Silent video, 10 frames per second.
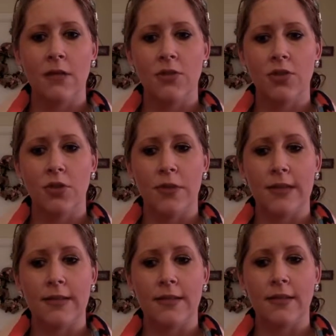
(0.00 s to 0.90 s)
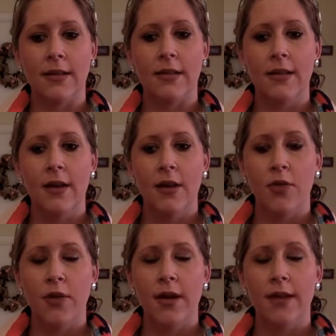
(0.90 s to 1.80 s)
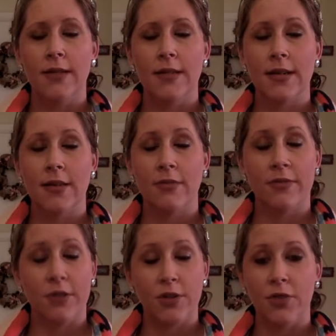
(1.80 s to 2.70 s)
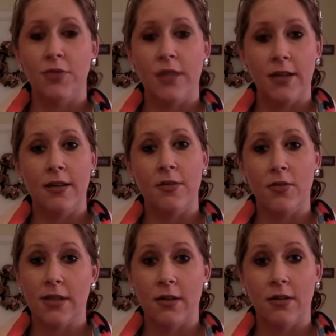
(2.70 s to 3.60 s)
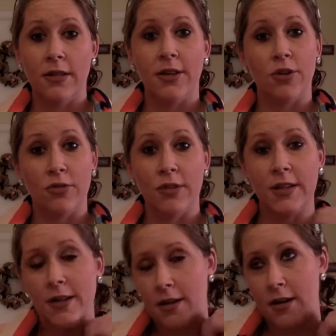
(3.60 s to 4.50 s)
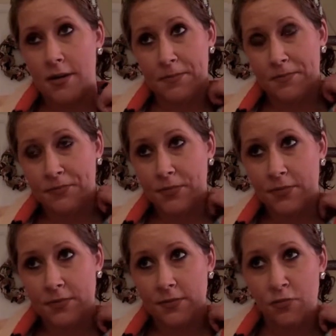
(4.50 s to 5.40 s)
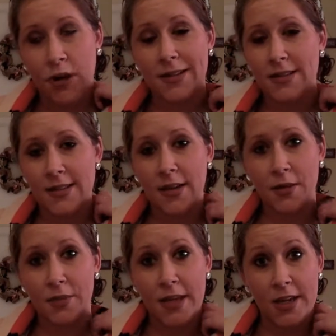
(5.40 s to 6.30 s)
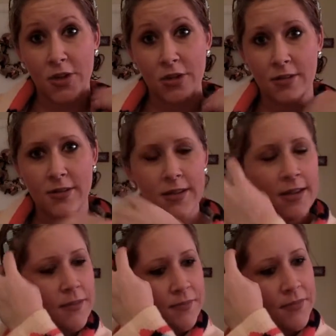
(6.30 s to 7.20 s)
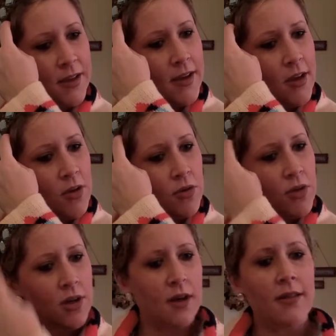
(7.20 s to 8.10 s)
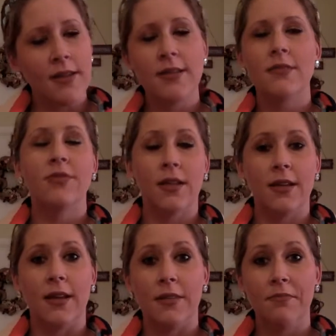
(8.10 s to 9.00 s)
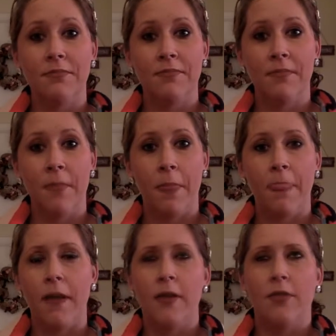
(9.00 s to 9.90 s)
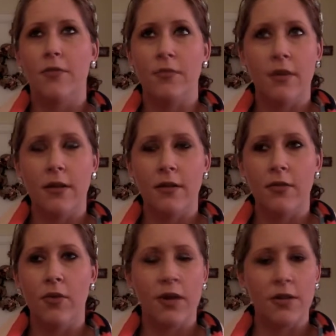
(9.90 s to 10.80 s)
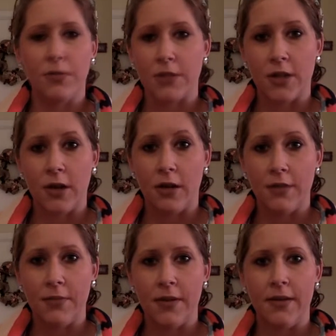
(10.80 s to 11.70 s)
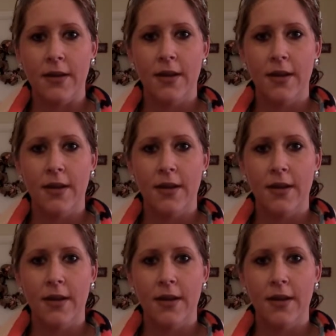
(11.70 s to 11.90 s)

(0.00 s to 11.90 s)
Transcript: So basically, we got referred to what's called the early pregnancy complication clinic, which I think is a funny name. I know, what are you supposed to call it, but